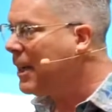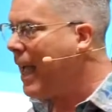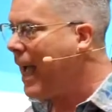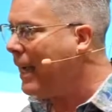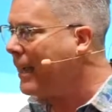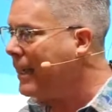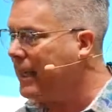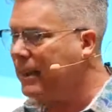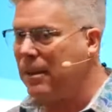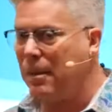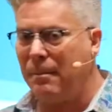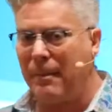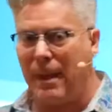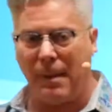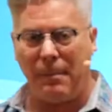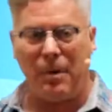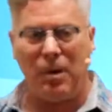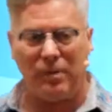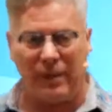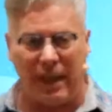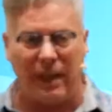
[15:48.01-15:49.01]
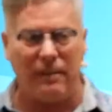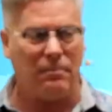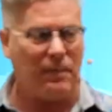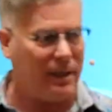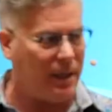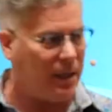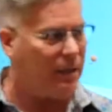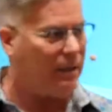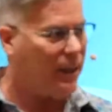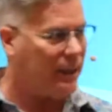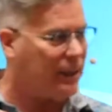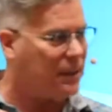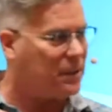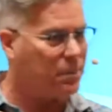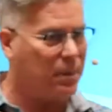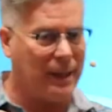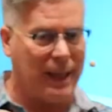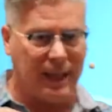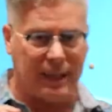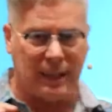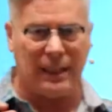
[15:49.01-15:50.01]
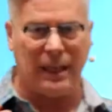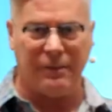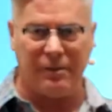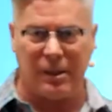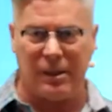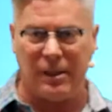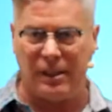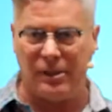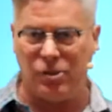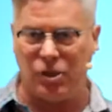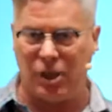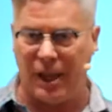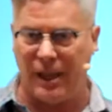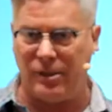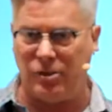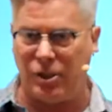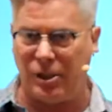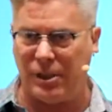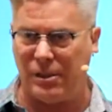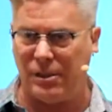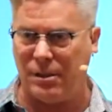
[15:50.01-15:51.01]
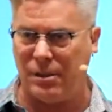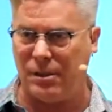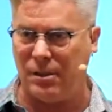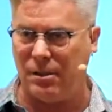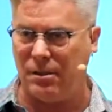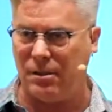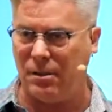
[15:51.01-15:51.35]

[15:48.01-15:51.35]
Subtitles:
not get the memo that here on this planet everything changes?